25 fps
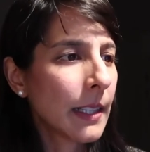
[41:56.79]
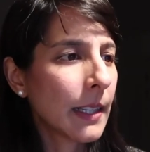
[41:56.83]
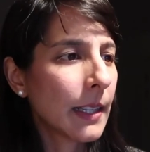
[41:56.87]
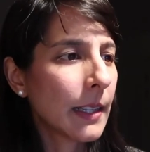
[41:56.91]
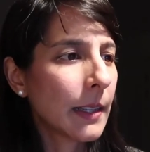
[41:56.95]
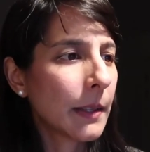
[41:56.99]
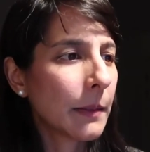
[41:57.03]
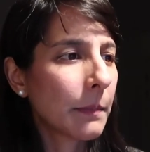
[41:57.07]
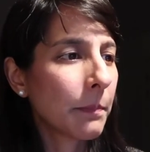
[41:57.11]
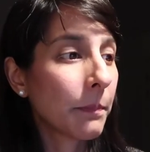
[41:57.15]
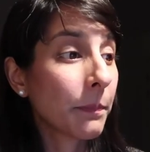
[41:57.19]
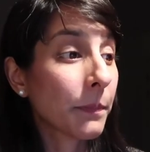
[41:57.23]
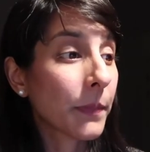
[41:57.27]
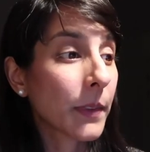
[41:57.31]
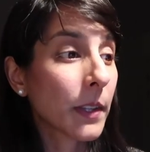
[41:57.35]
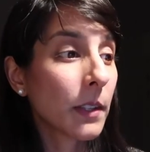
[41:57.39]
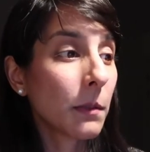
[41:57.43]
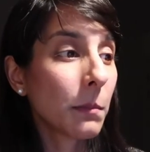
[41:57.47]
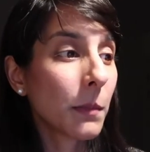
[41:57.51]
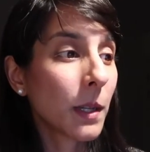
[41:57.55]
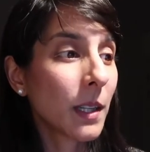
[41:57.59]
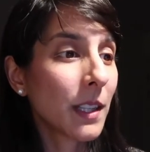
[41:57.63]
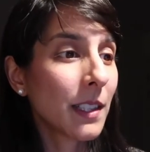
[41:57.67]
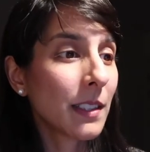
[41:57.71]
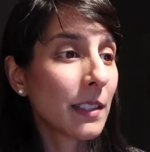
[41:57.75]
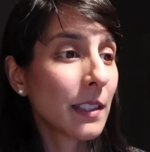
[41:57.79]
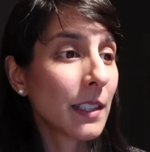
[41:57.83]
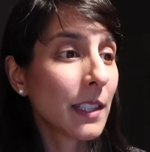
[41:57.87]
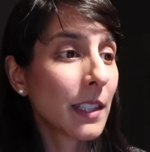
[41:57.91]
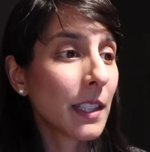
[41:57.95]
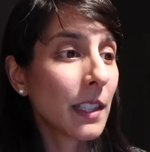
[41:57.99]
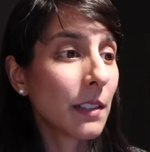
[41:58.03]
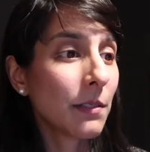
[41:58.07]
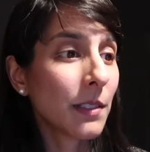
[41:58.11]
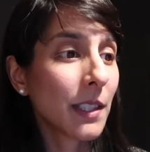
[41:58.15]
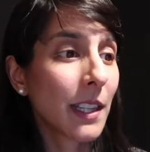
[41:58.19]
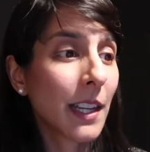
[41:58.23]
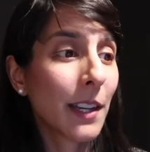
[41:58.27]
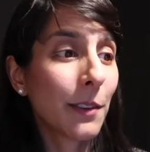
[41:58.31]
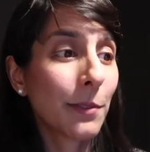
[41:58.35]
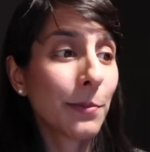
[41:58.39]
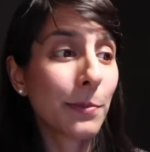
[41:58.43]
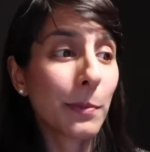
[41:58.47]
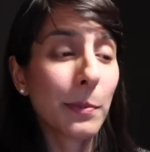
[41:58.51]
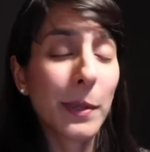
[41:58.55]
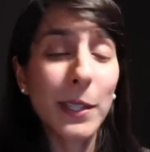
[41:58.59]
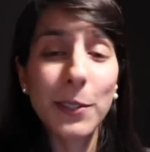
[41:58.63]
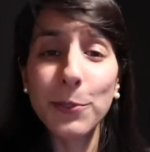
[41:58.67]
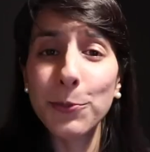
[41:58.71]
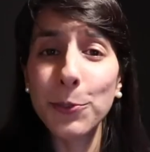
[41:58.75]
Um, you might even have
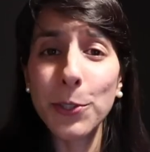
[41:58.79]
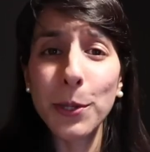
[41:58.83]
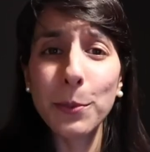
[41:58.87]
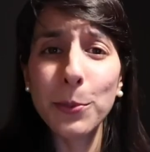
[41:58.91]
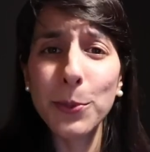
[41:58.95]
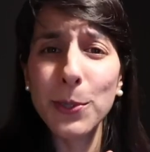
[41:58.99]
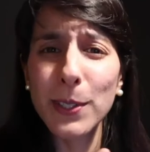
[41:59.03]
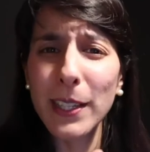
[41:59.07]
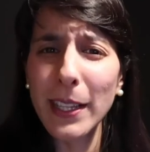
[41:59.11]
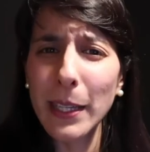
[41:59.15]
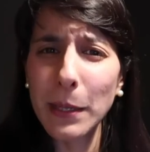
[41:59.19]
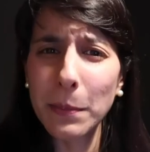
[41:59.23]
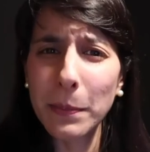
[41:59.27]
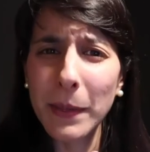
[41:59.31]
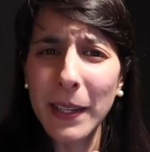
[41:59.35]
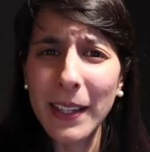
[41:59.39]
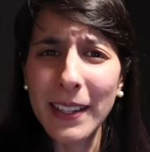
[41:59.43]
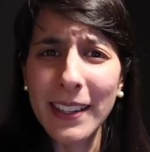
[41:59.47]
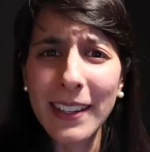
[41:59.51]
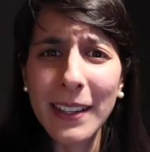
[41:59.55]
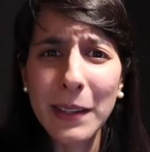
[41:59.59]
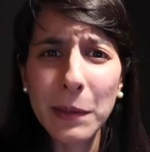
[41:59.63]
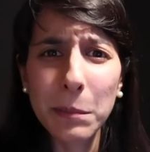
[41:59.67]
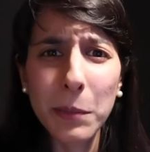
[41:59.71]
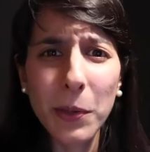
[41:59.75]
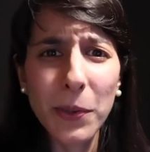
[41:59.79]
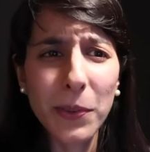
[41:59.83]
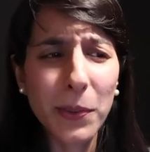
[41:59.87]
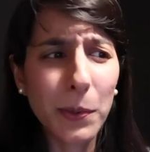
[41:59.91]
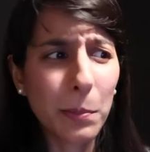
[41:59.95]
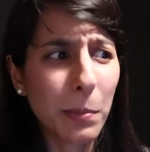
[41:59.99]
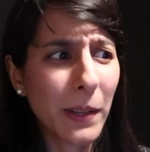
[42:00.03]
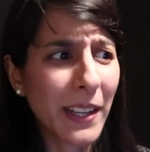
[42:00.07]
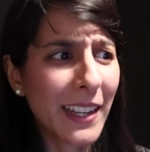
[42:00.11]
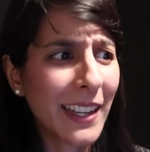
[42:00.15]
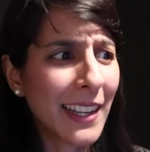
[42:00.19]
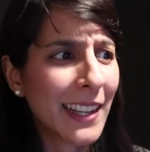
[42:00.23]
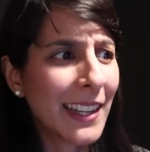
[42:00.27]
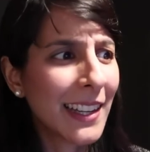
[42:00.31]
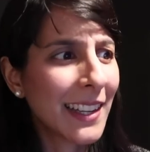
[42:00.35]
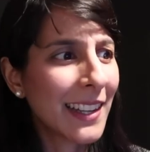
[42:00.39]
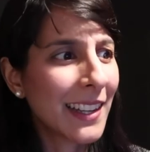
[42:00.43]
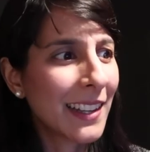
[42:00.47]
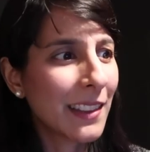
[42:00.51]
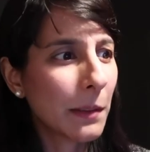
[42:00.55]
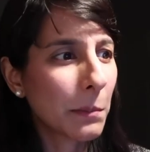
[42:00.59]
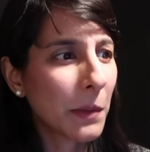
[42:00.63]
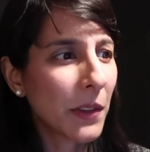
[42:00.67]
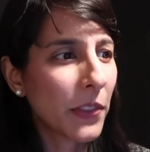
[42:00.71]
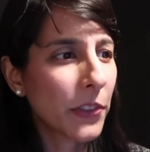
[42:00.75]
a bit of trouble sleeping, possibly,
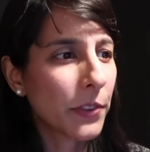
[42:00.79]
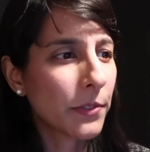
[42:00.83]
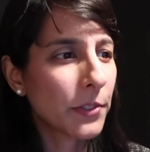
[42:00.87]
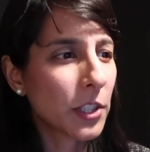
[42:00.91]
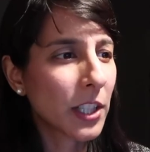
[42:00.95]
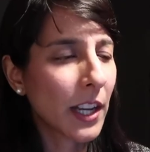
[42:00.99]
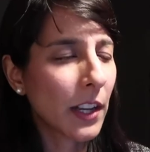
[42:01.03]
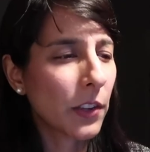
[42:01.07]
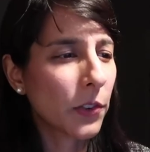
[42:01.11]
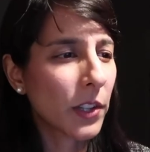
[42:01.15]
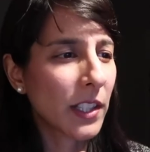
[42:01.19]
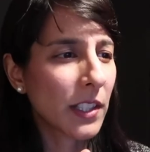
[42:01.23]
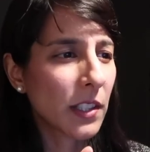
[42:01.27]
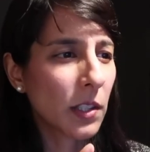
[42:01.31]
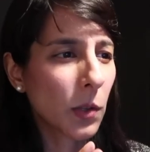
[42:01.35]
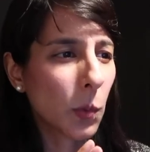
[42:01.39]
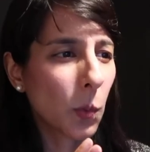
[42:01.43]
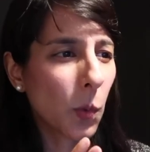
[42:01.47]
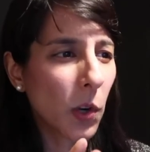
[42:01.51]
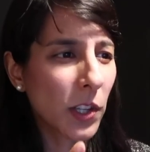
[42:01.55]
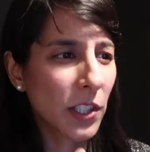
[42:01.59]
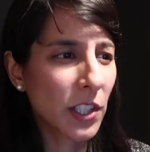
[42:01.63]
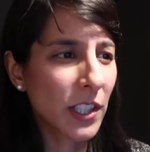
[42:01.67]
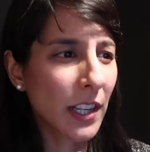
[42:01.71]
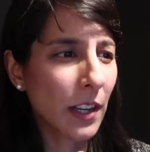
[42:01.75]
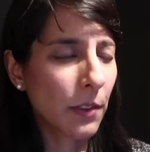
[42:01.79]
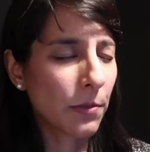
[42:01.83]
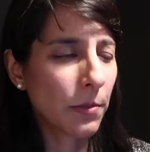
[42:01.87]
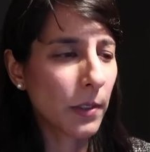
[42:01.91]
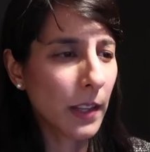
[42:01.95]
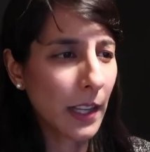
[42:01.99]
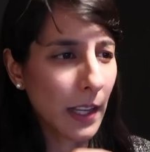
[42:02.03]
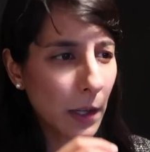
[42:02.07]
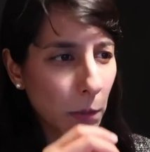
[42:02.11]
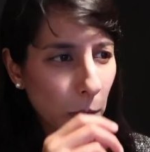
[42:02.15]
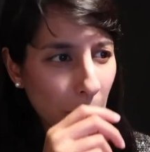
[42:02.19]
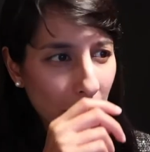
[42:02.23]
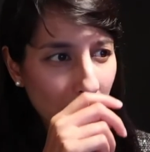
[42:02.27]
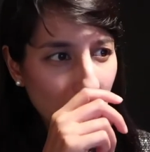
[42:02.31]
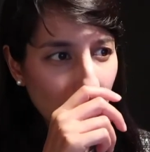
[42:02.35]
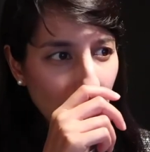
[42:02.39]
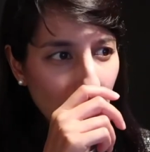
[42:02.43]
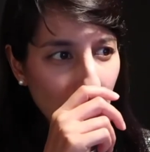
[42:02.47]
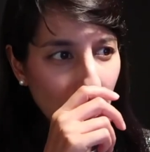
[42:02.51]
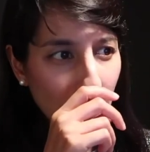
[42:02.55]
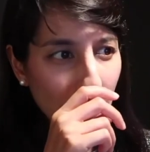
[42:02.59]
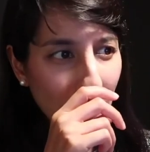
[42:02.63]
in the month of January, so watch out for that one.